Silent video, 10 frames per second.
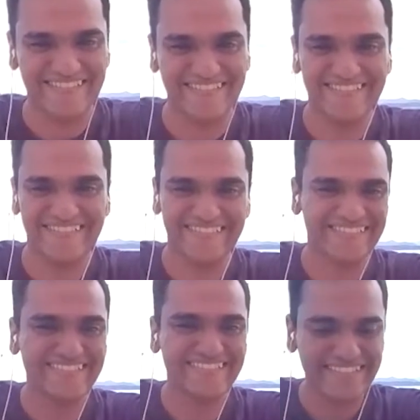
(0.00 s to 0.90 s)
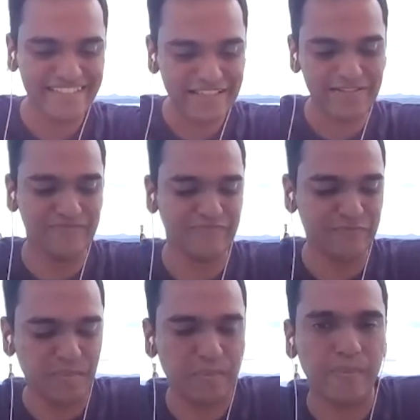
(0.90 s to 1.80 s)

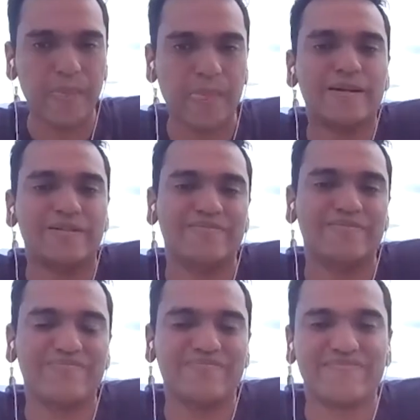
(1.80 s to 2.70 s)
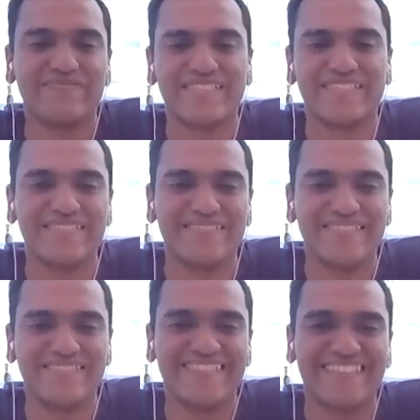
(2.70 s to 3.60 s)

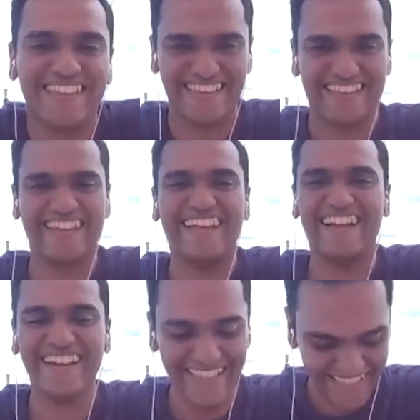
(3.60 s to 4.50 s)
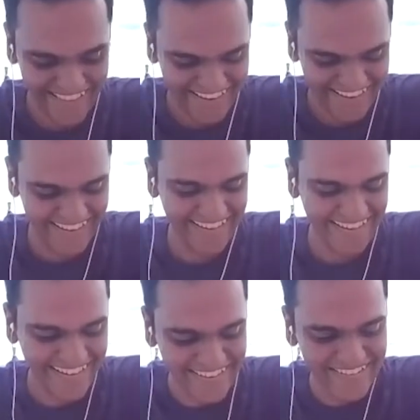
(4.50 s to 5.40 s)

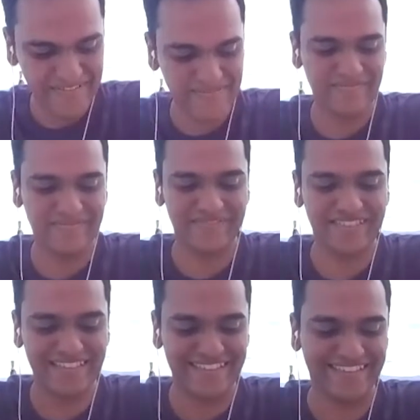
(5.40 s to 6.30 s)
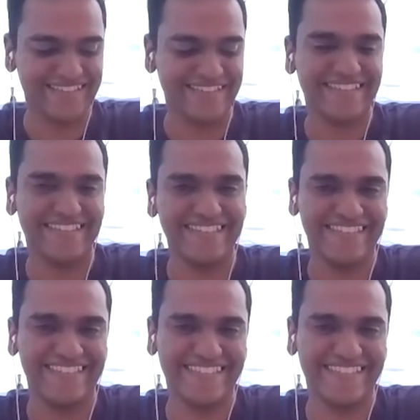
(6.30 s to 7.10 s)
The person shown says nothing.